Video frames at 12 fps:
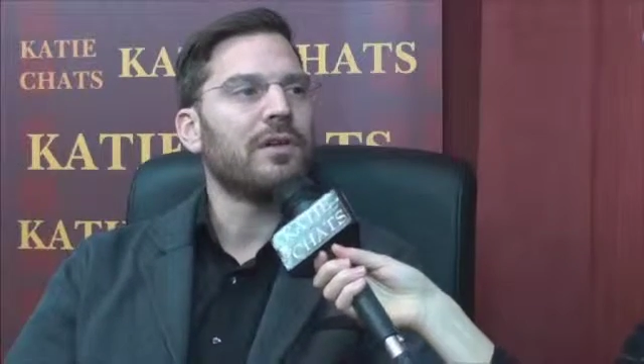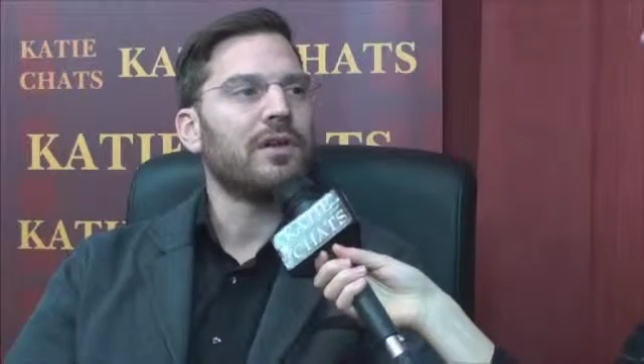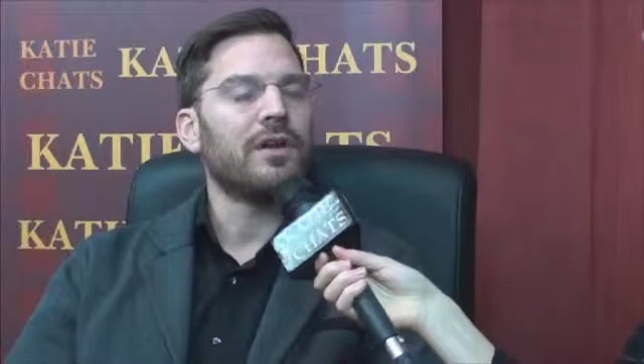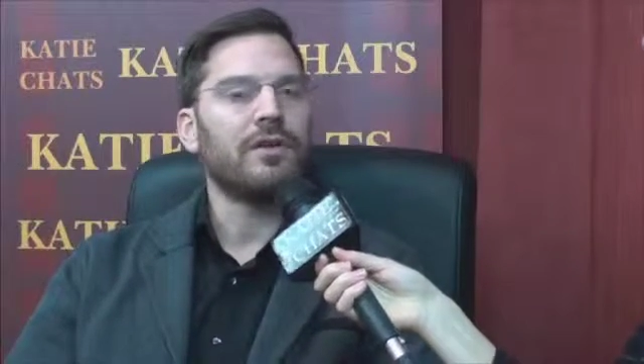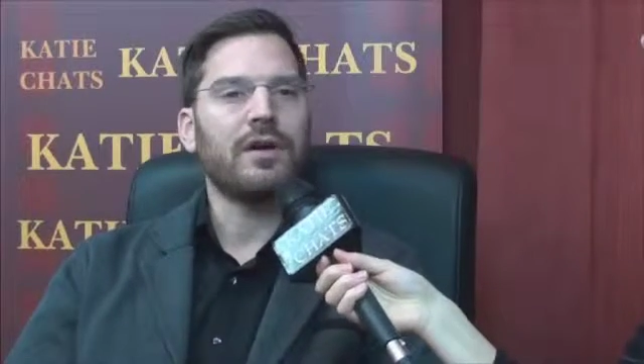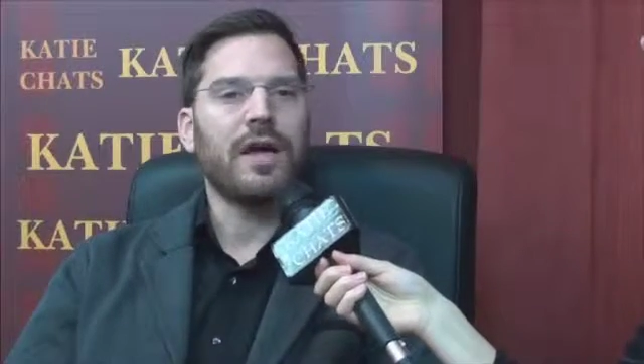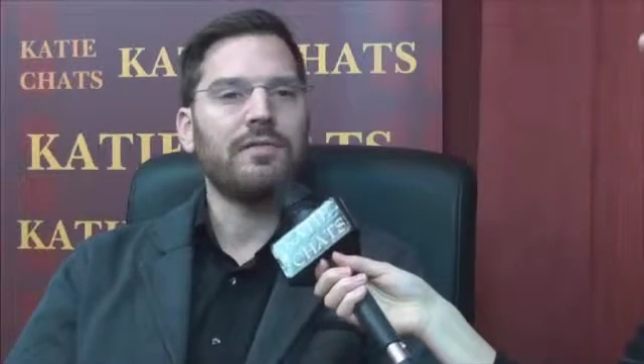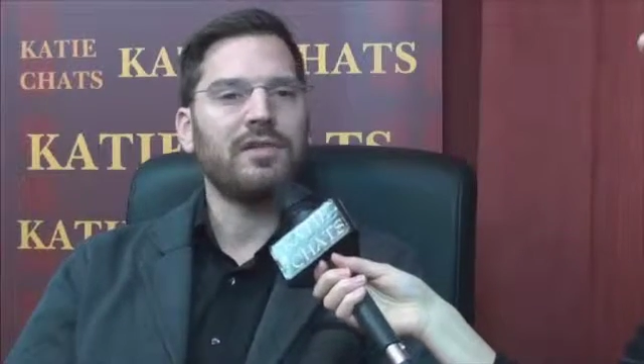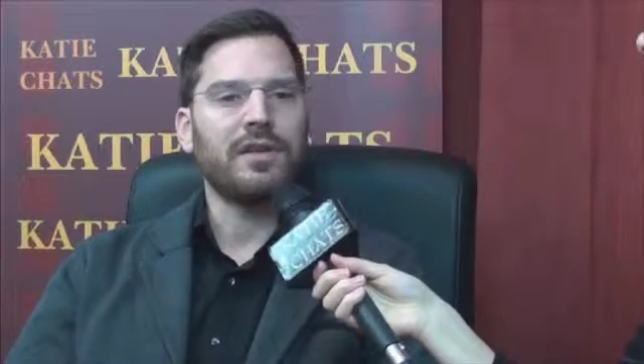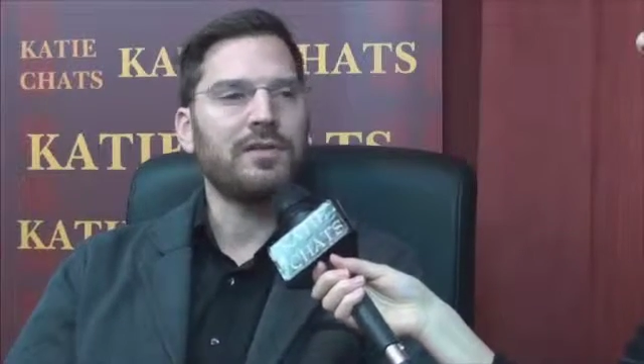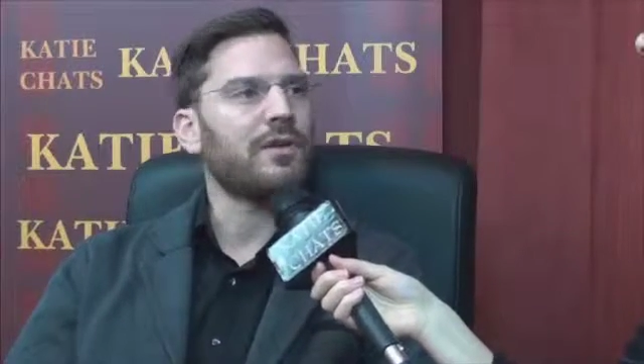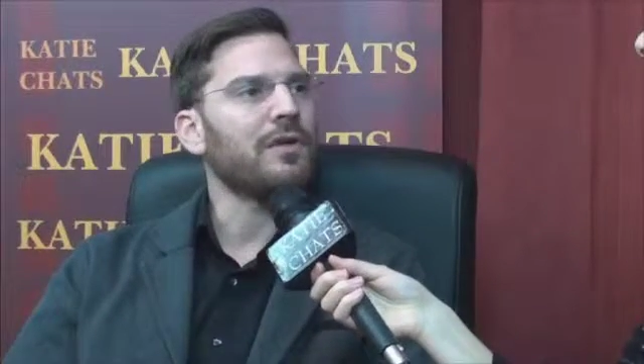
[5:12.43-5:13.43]
You know, having
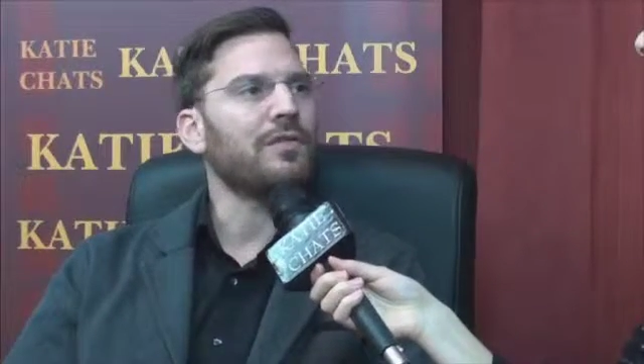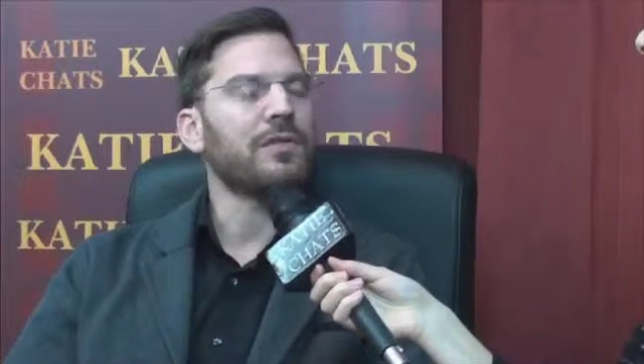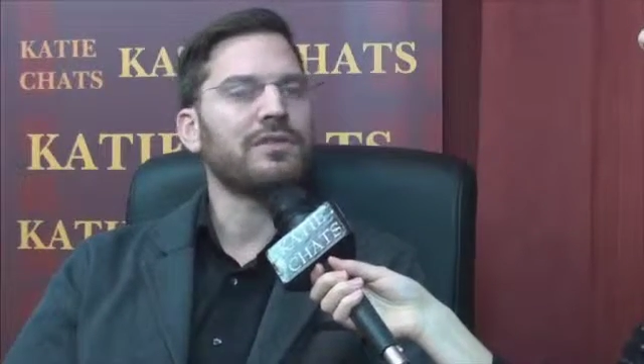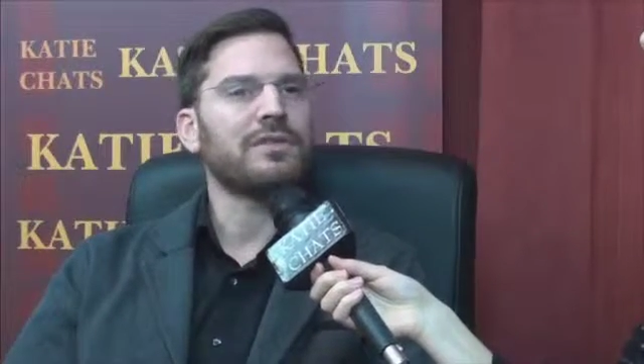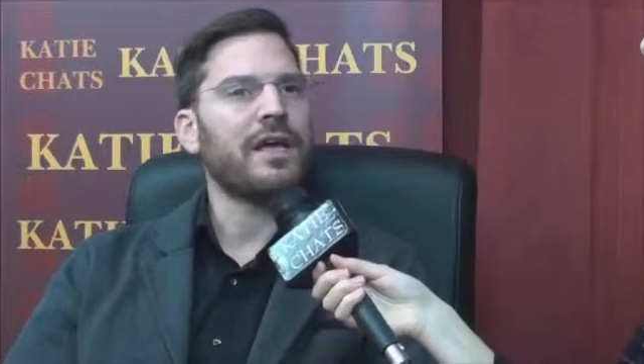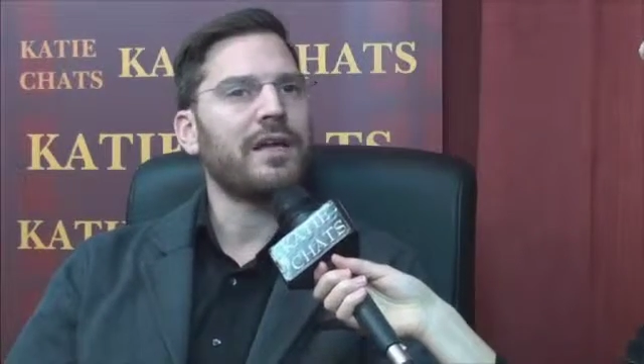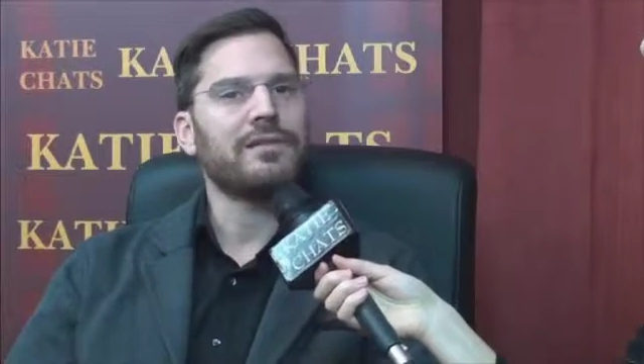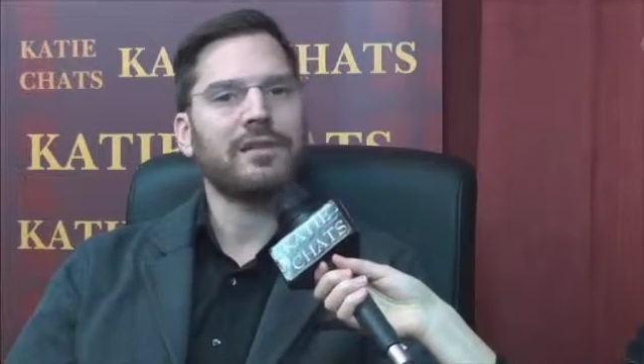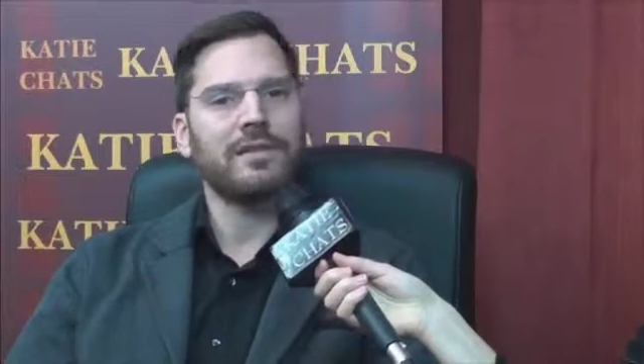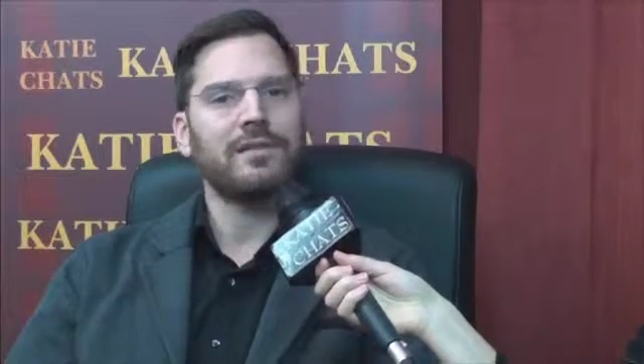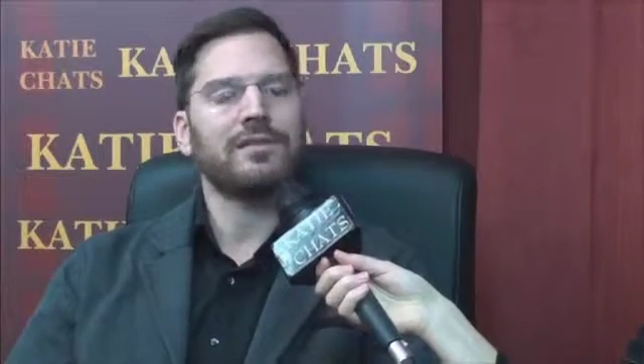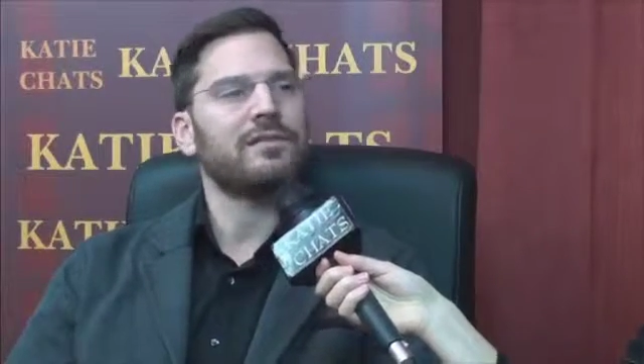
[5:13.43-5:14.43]
dinner our first night, it's
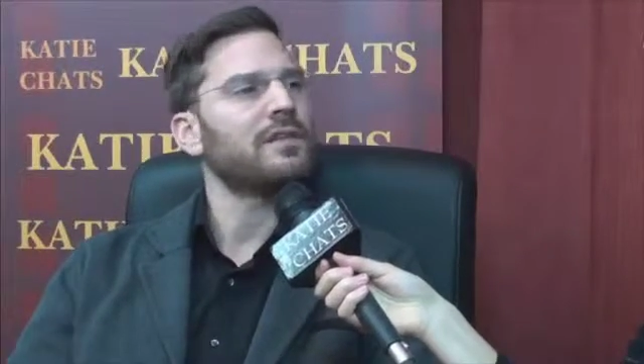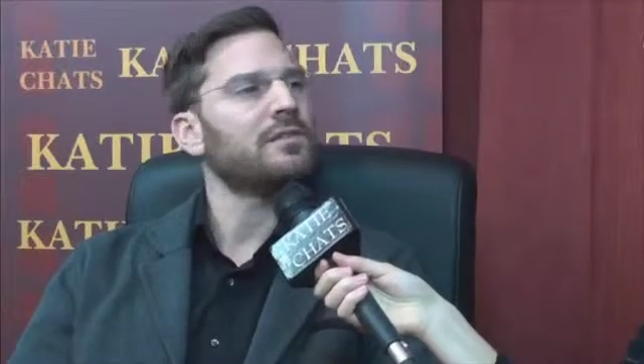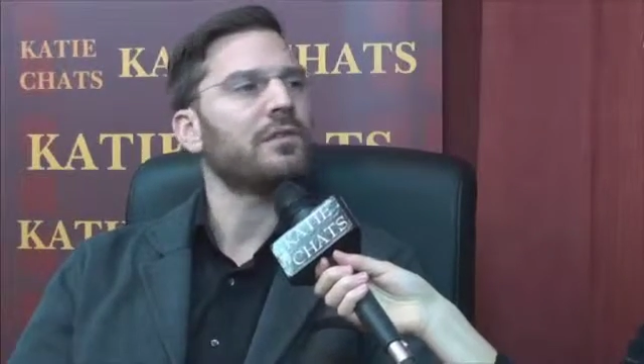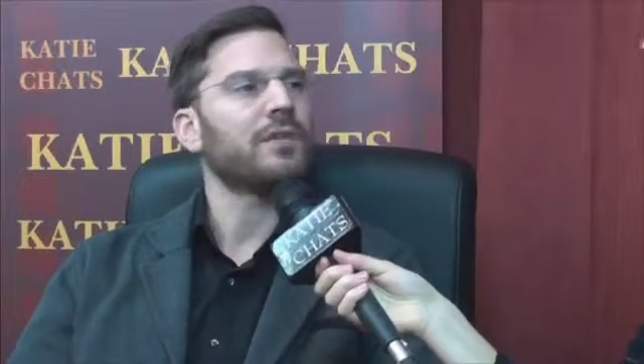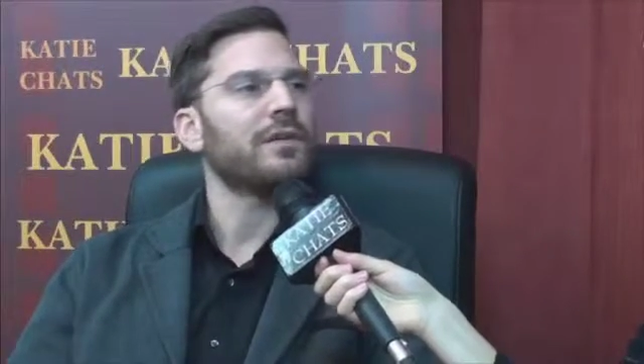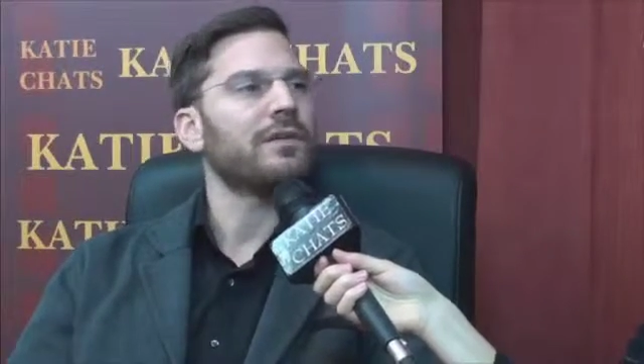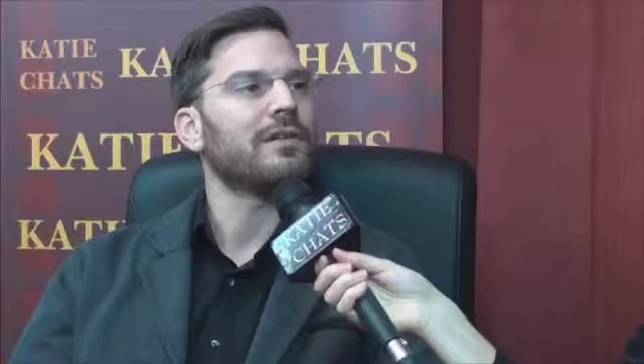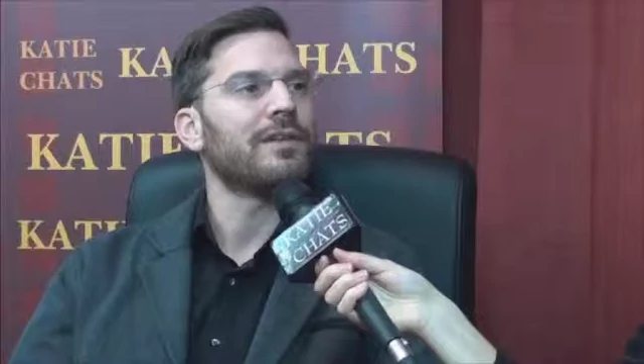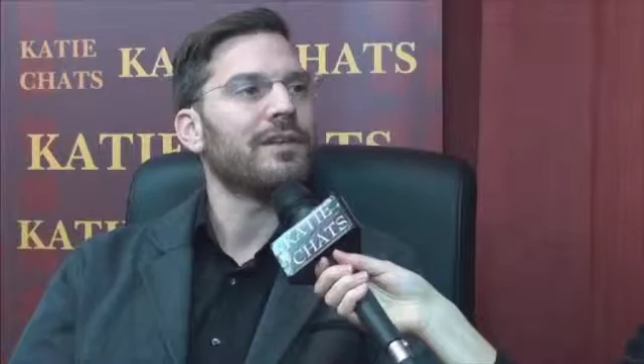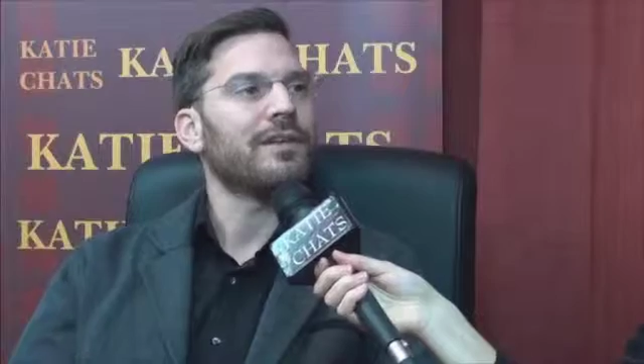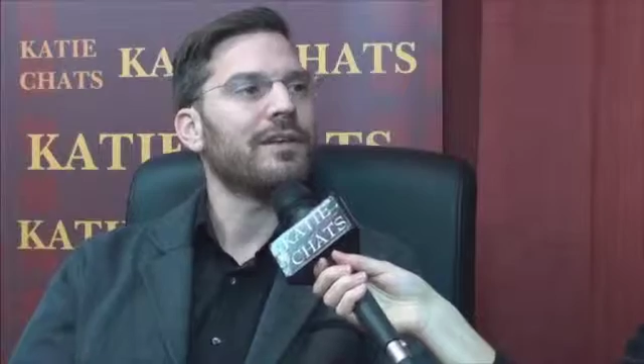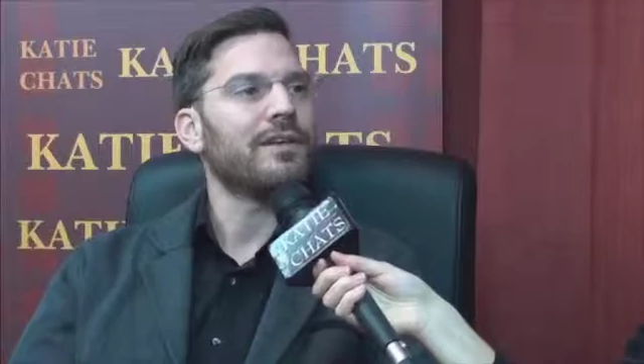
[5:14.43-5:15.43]
like, this for real?
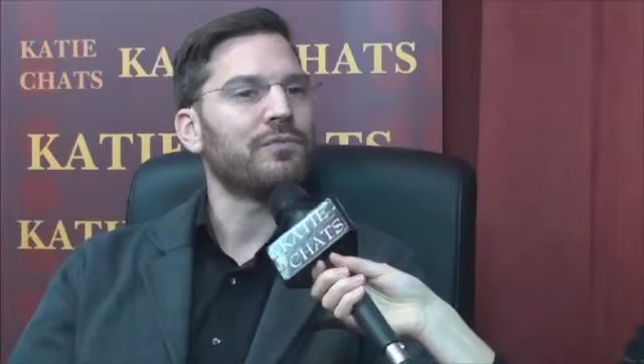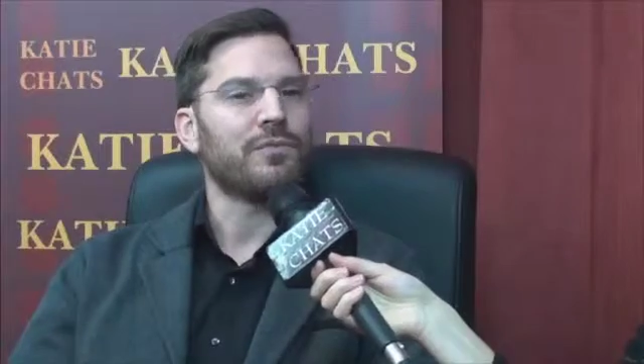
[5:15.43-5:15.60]
You know,